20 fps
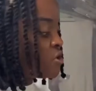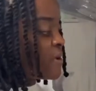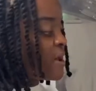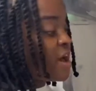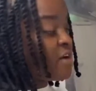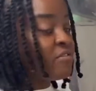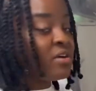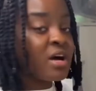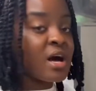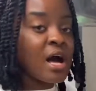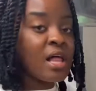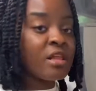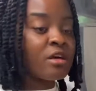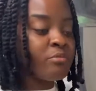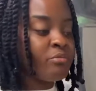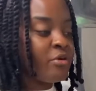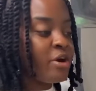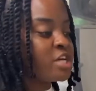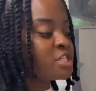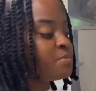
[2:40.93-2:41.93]
I have a garlic
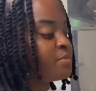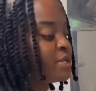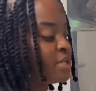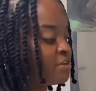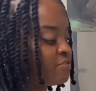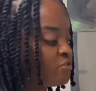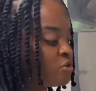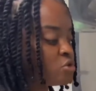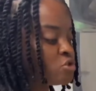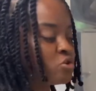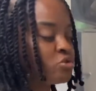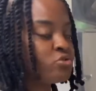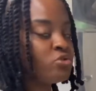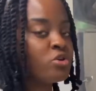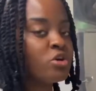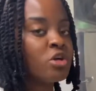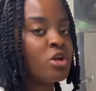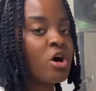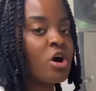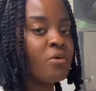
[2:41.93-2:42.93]
press, but if you don't, you
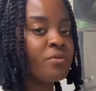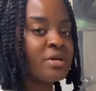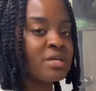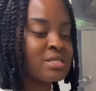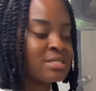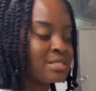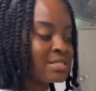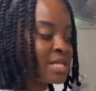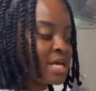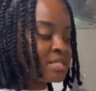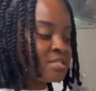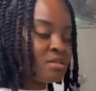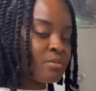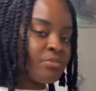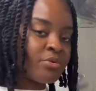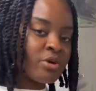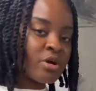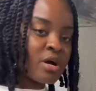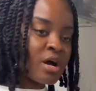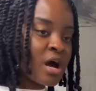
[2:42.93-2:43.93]
can always slice up
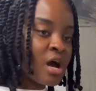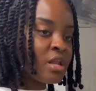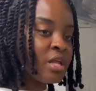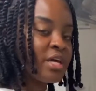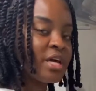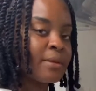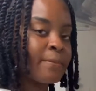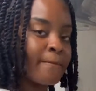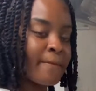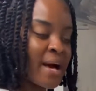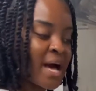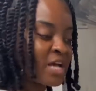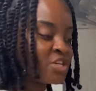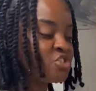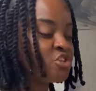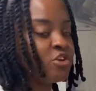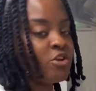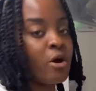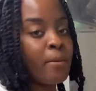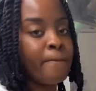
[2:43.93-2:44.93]
your garlic and
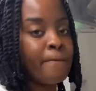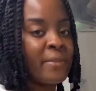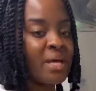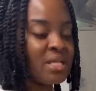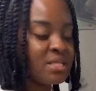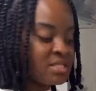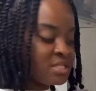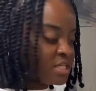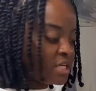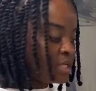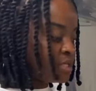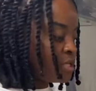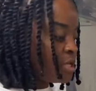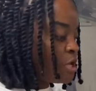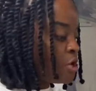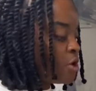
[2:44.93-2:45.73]
mash it or mince it.